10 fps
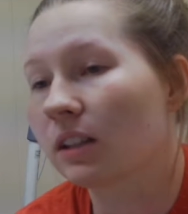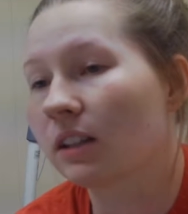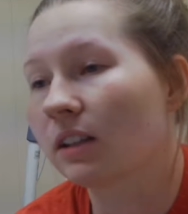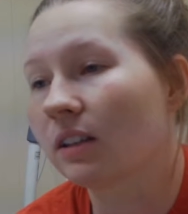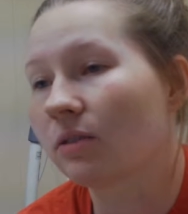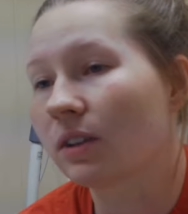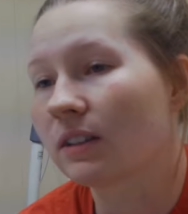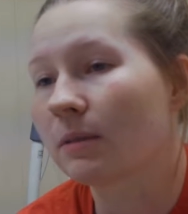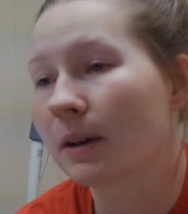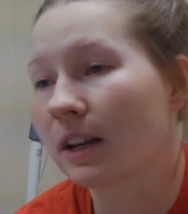the rest
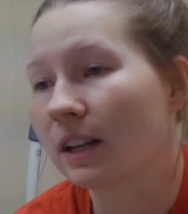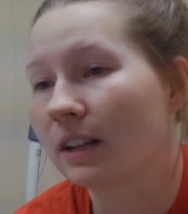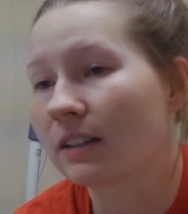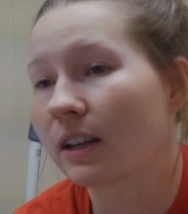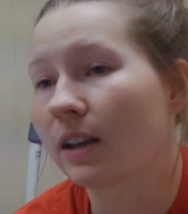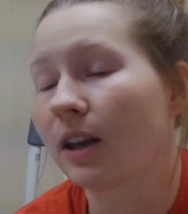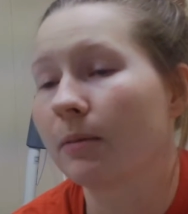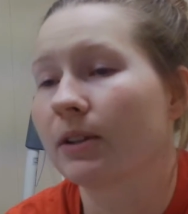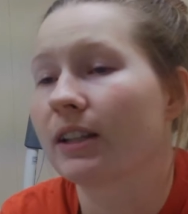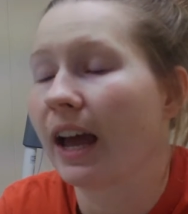of the body is able
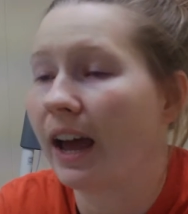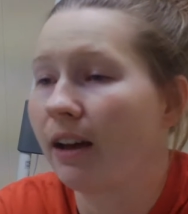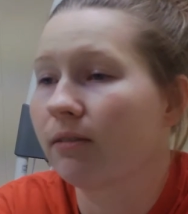to have